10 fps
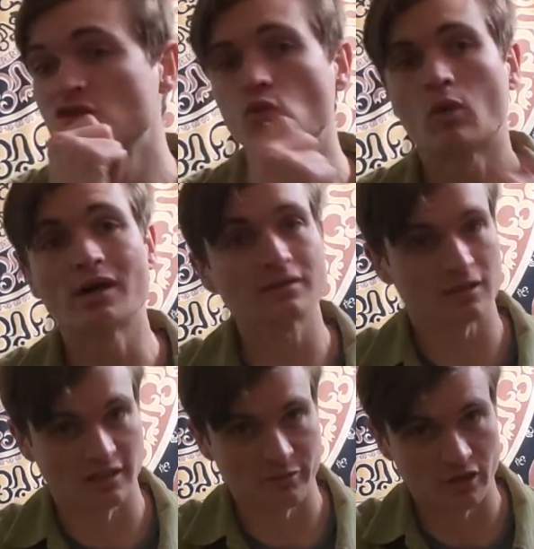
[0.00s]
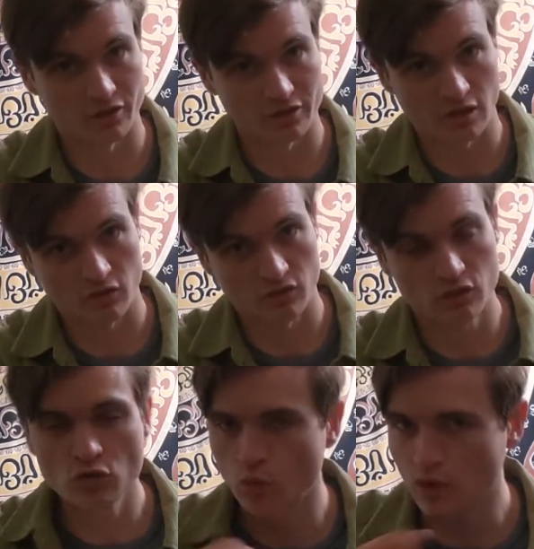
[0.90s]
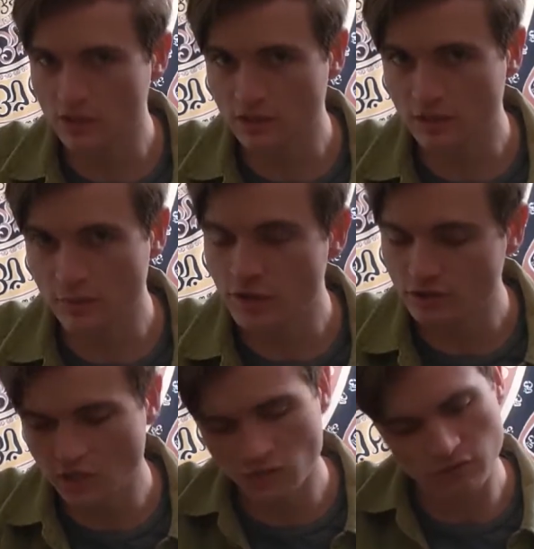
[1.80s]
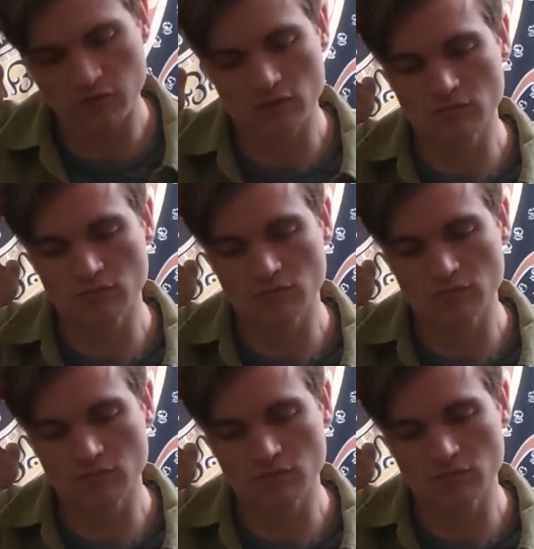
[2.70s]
you want to limit yourself. Do you want to limit yourself?